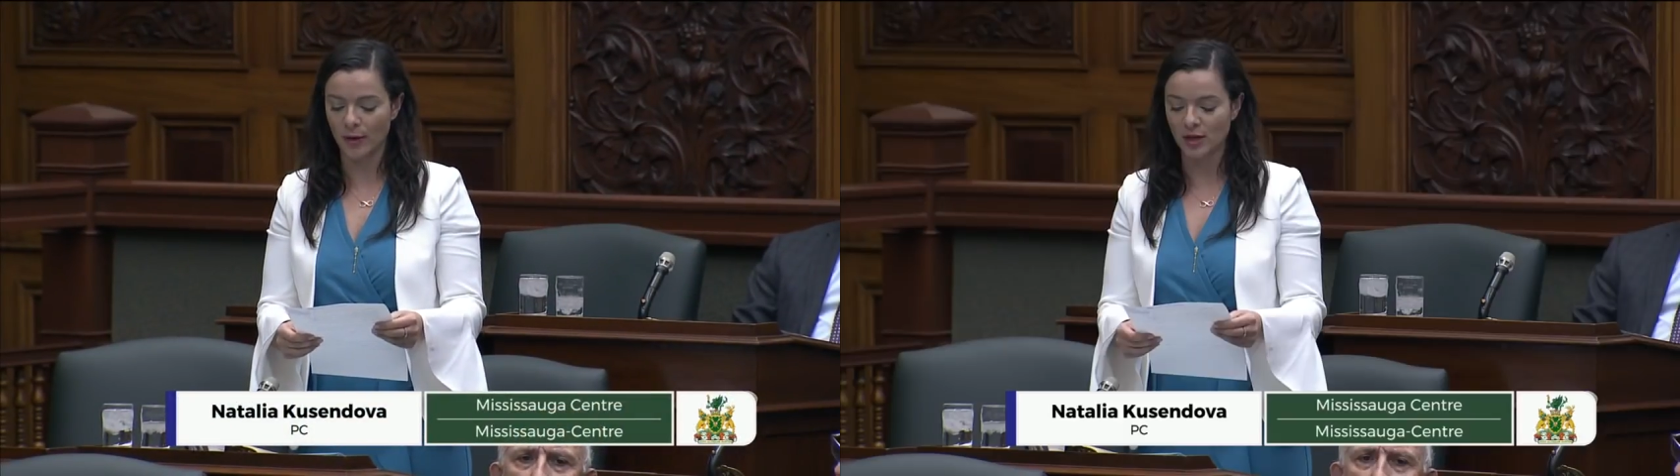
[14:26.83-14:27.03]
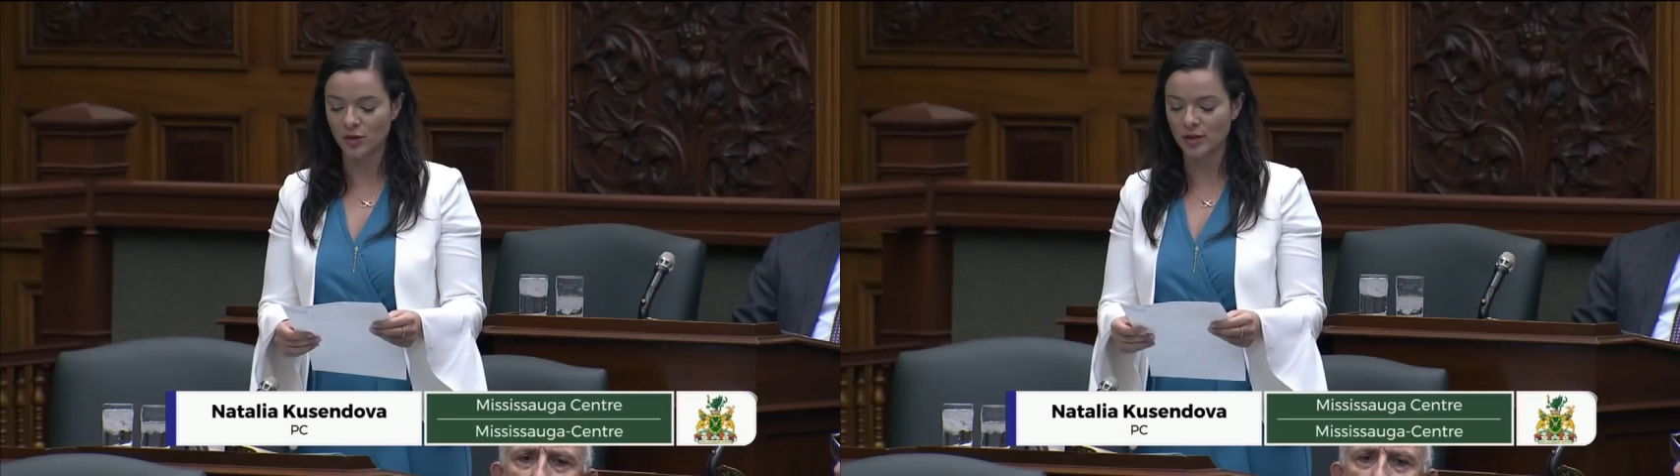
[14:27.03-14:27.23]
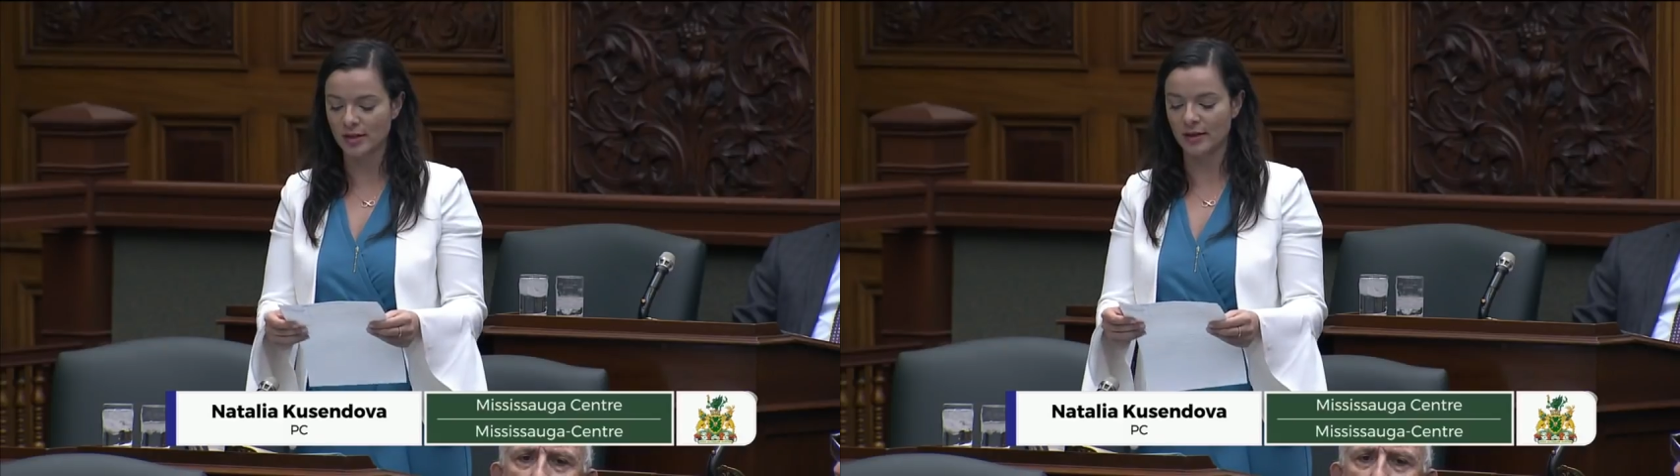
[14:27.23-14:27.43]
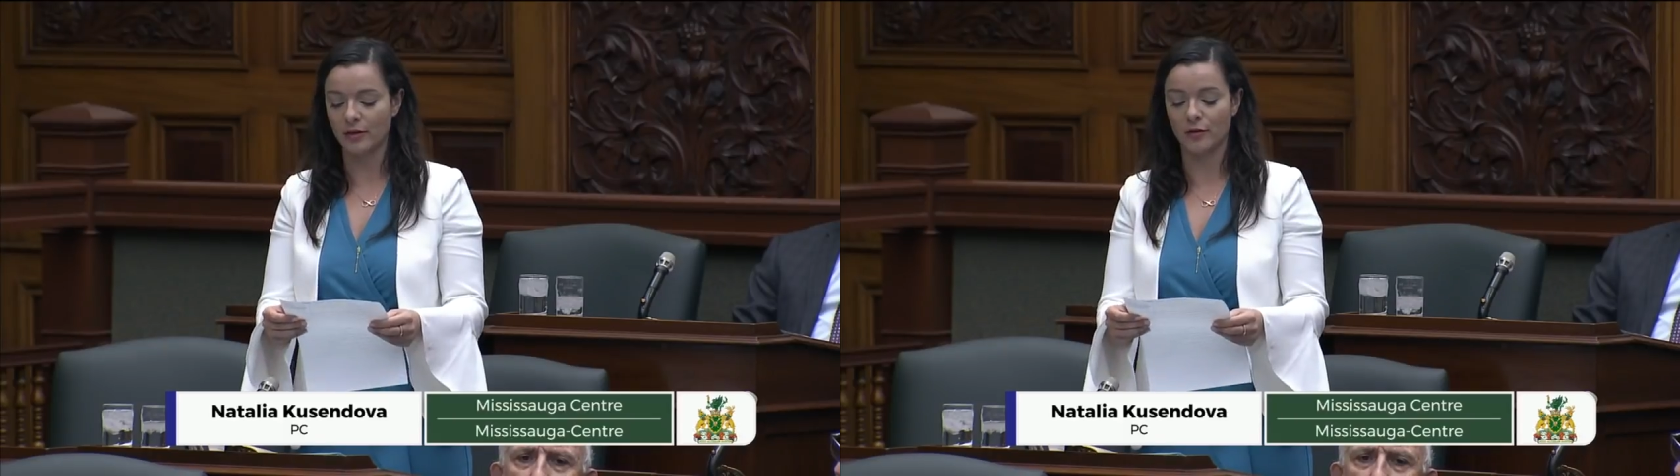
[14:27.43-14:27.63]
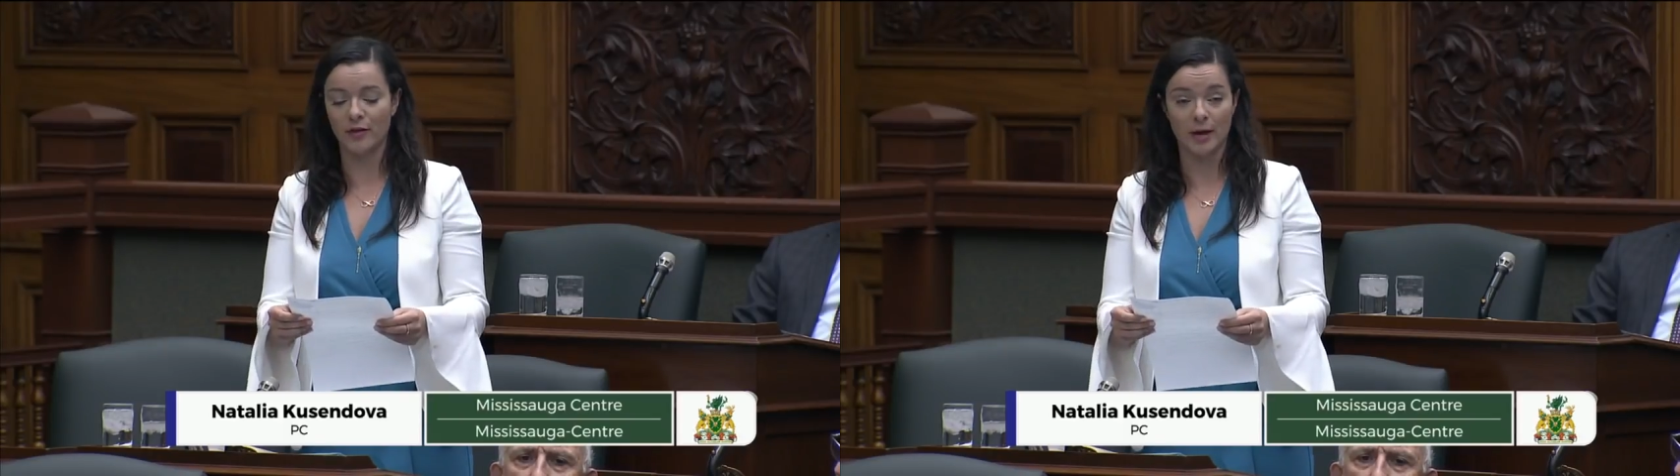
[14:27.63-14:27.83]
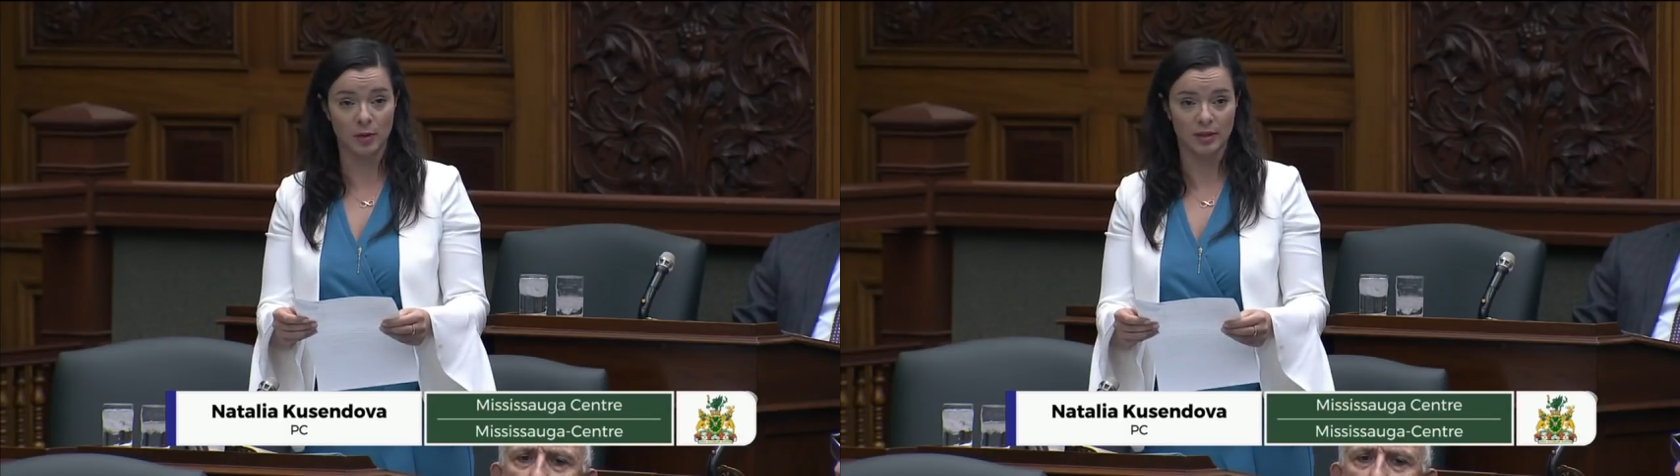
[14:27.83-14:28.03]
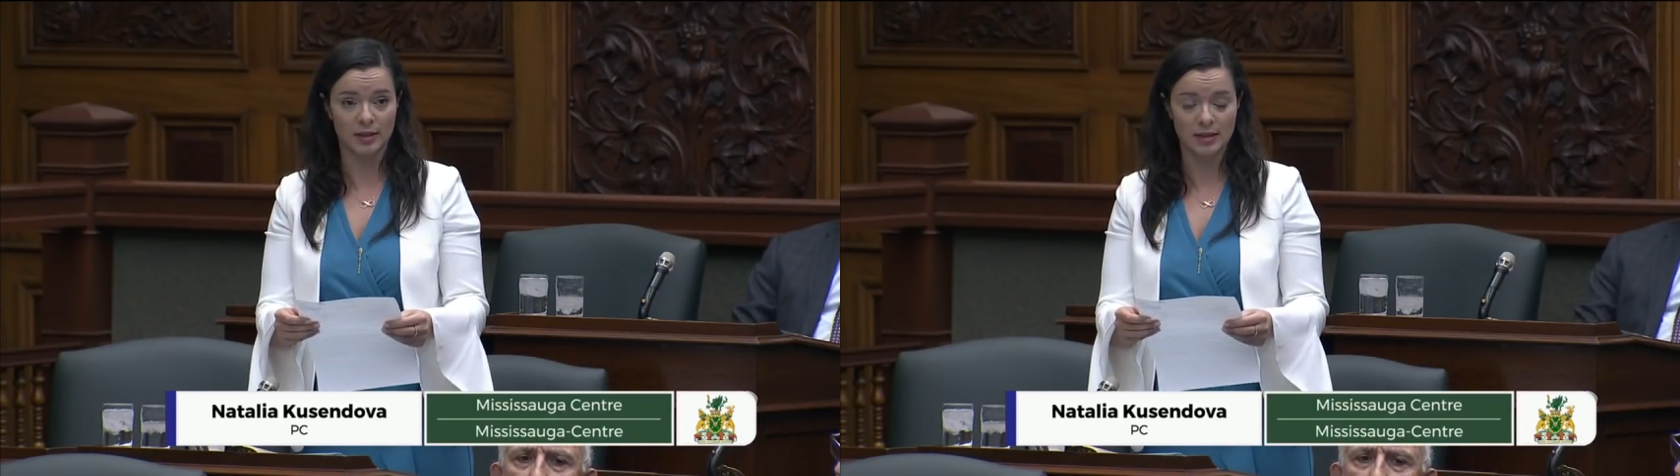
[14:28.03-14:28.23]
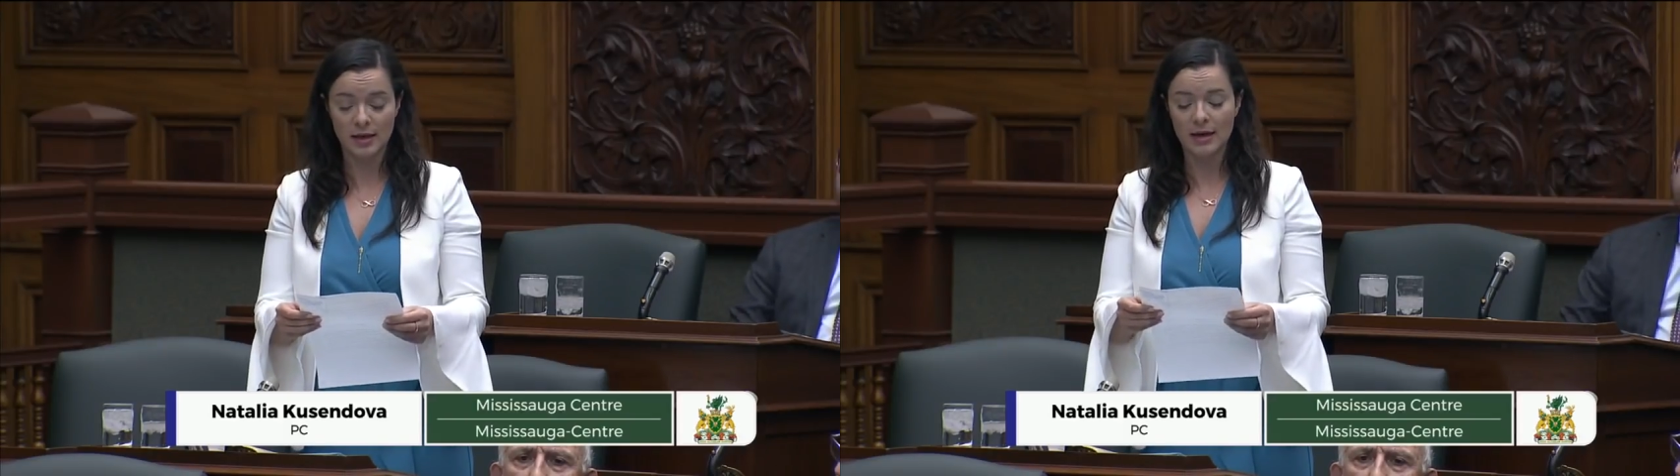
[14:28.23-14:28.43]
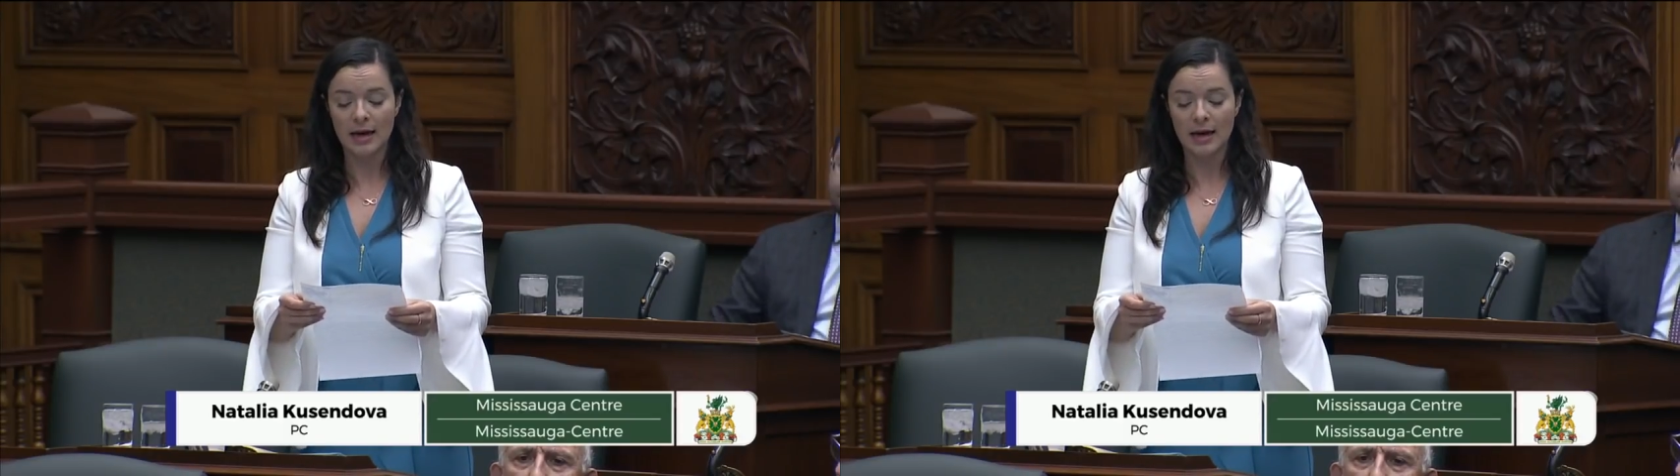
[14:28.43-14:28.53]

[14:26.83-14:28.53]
patients and their families.